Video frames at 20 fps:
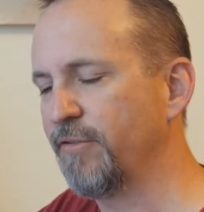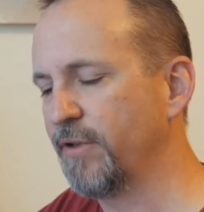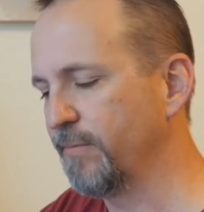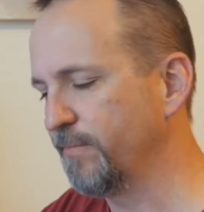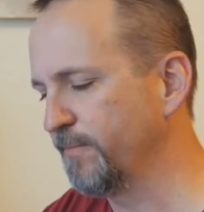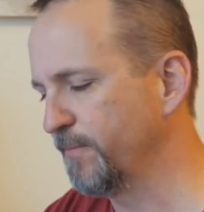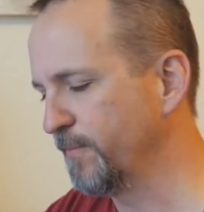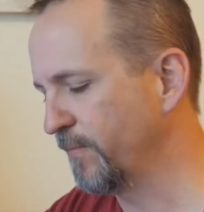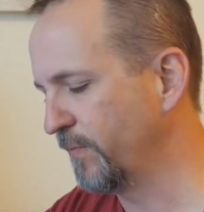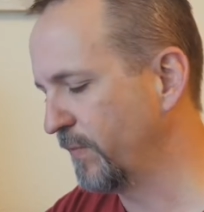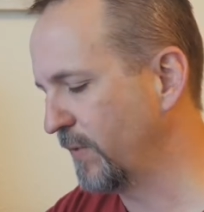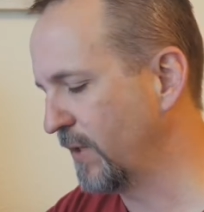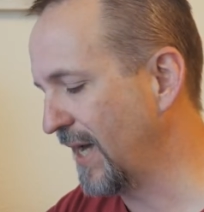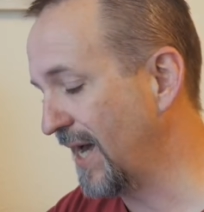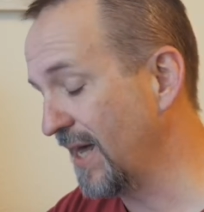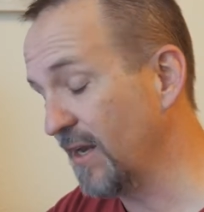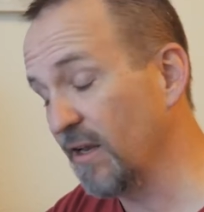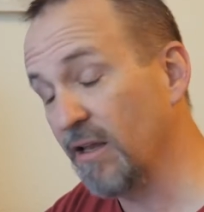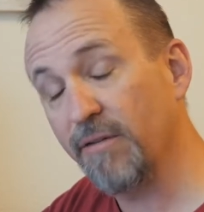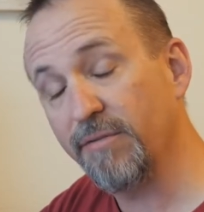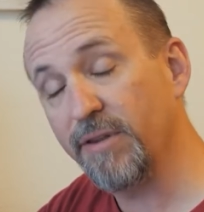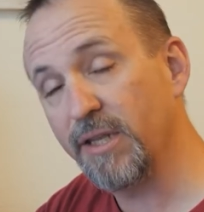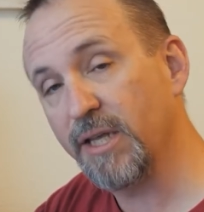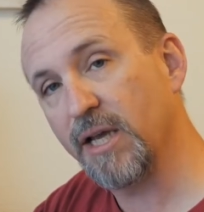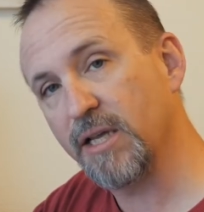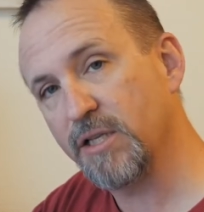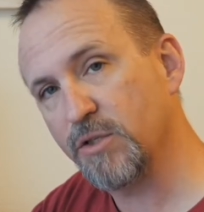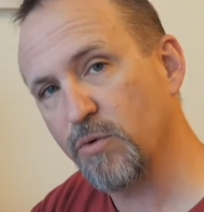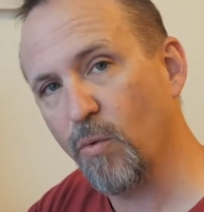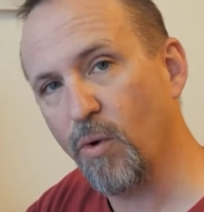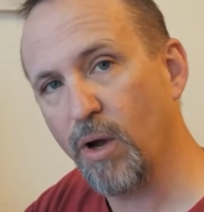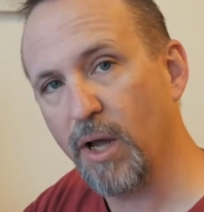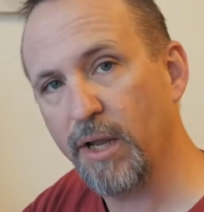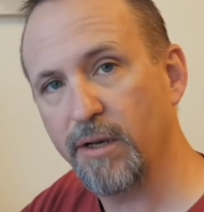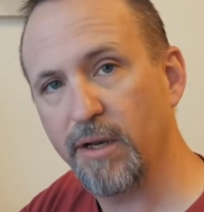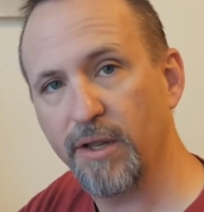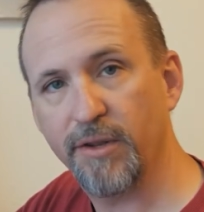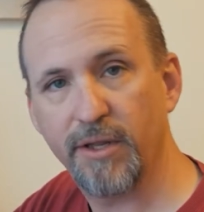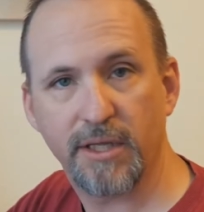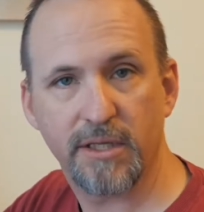And I love the S1.
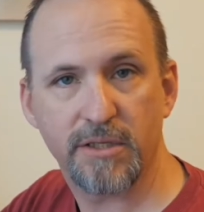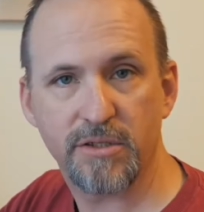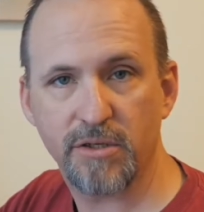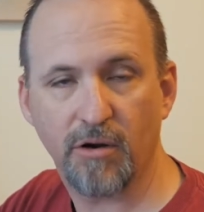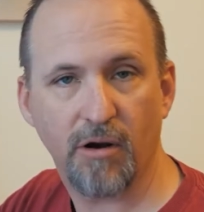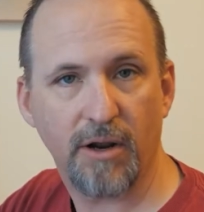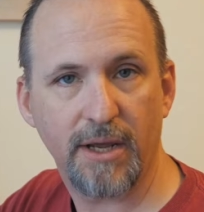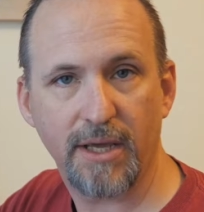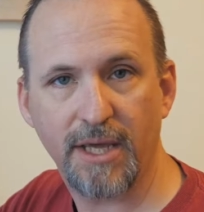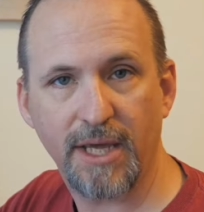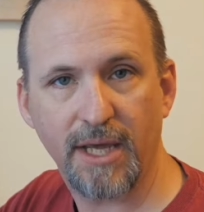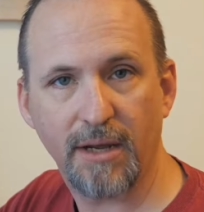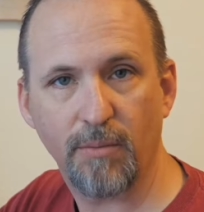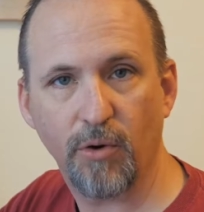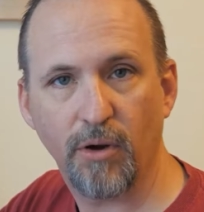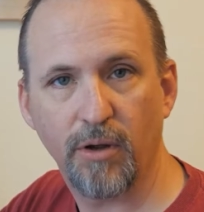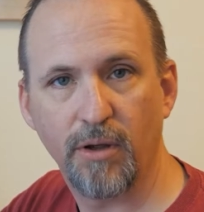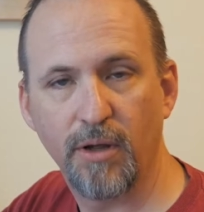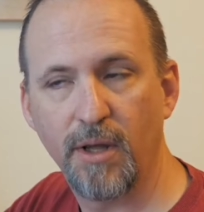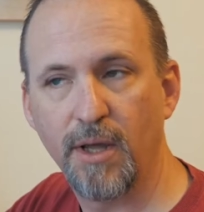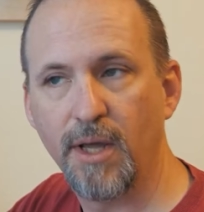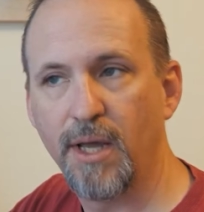I think it's a great camera.